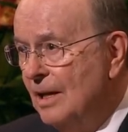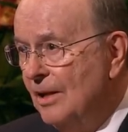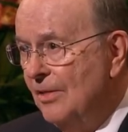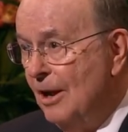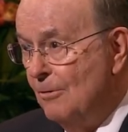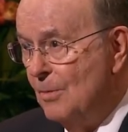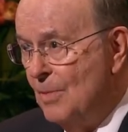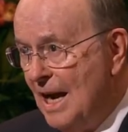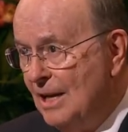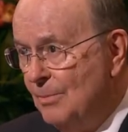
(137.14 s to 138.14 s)
They
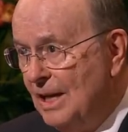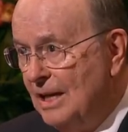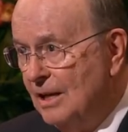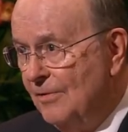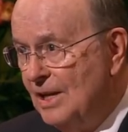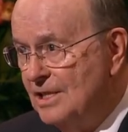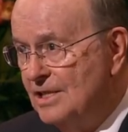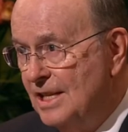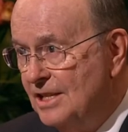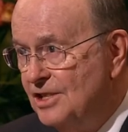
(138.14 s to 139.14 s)
remind me of his
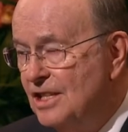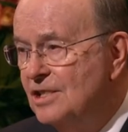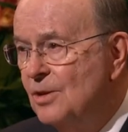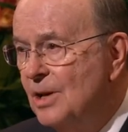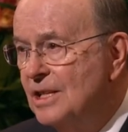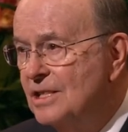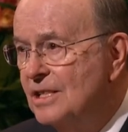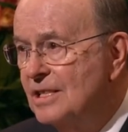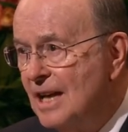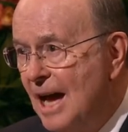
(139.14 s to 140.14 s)
teachings to his
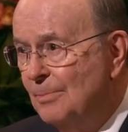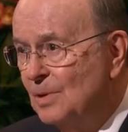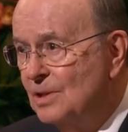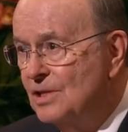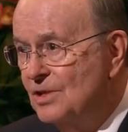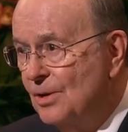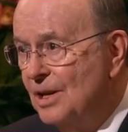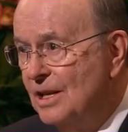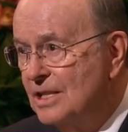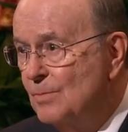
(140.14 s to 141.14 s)
disciples
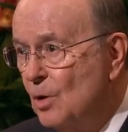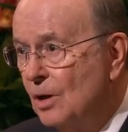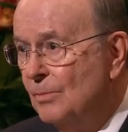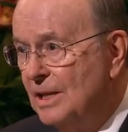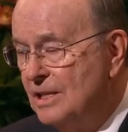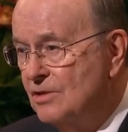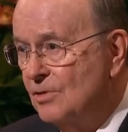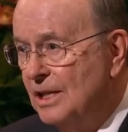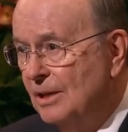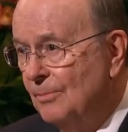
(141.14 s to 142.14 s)
during his mortal
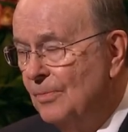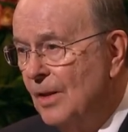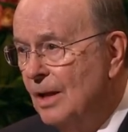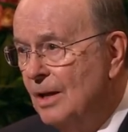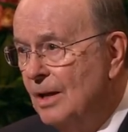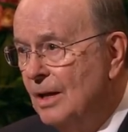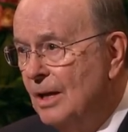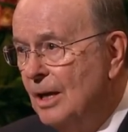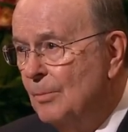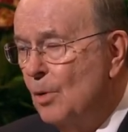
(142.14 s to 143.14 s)
ministry.
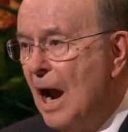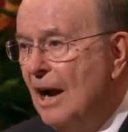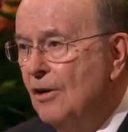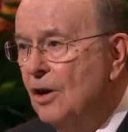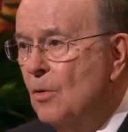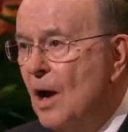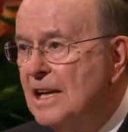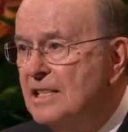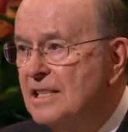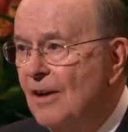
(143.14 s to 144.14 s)
Prior to
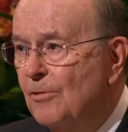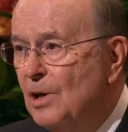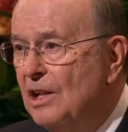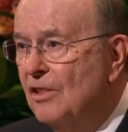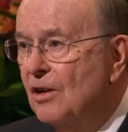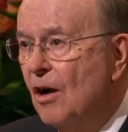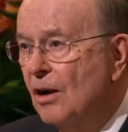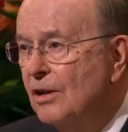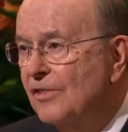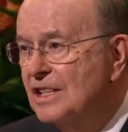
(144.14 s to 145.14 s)
Christ's suffering in the
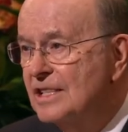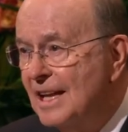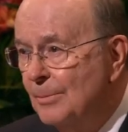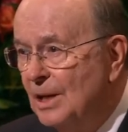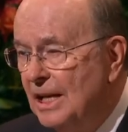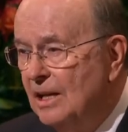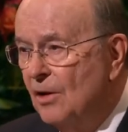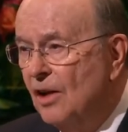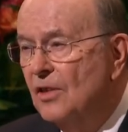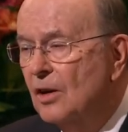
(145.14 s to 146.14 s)
Garden of Gethsemane and
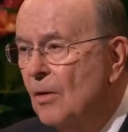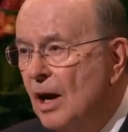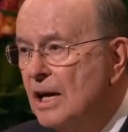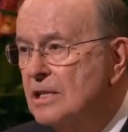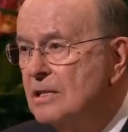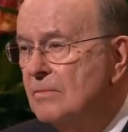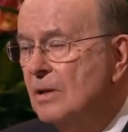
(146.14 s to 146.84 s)
on the cross,